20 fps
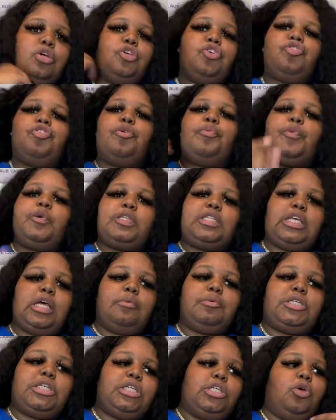Your
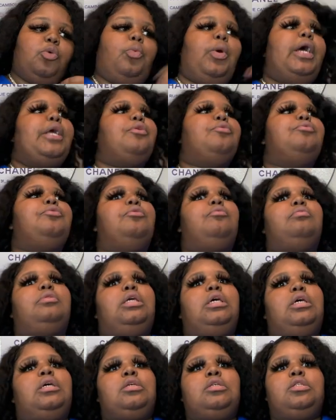perception, the way you do
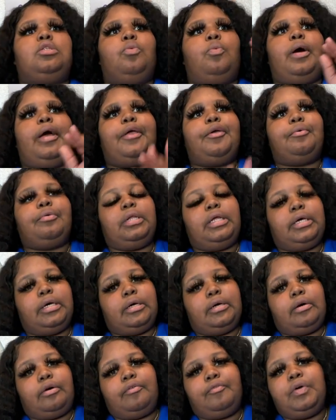things, the way you
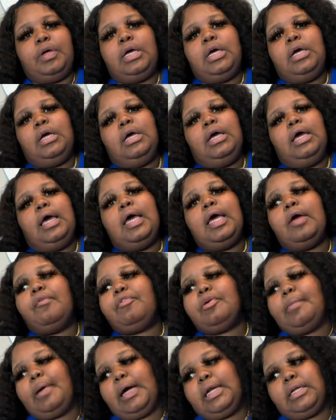live,
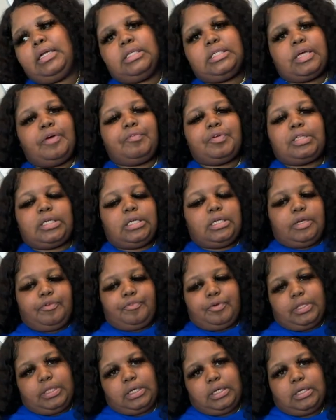everybody does everything
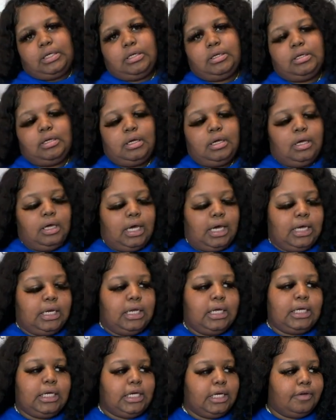differently. And
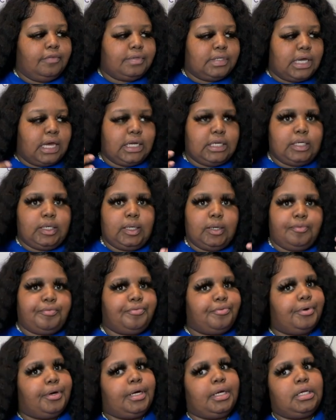it gives a
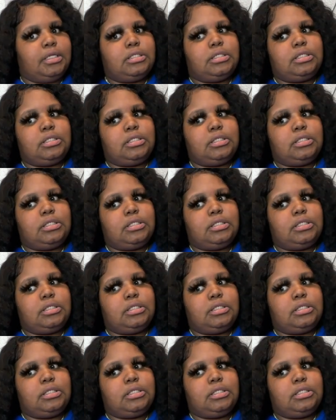different